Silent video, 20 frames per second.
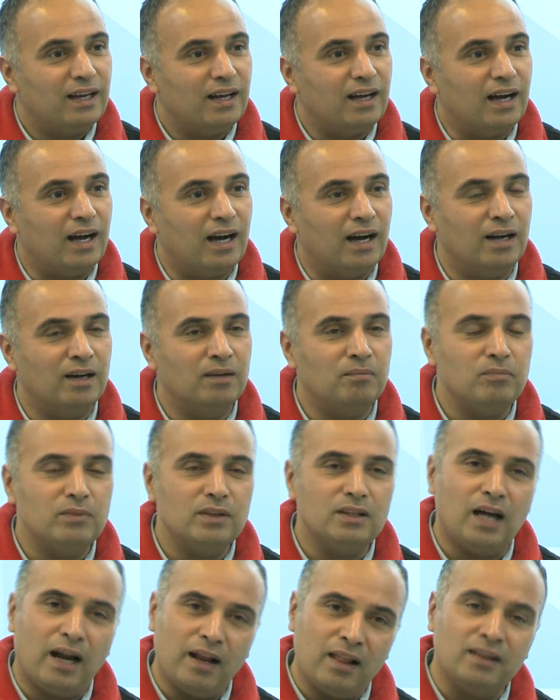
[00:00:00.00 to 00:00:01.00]
Uh,
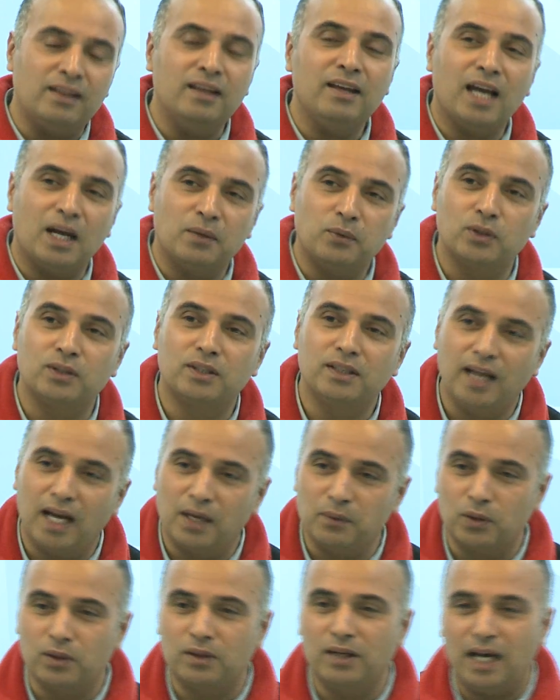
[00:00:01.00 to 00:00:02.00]
another thing I would,
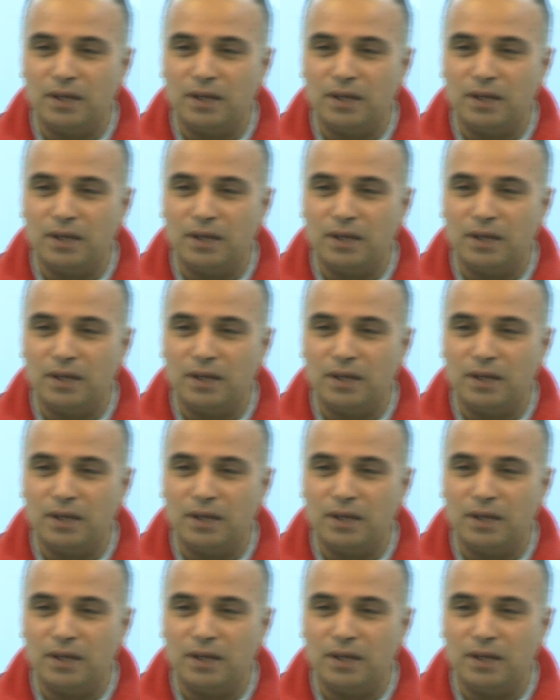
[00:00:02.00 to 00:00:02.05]
I would,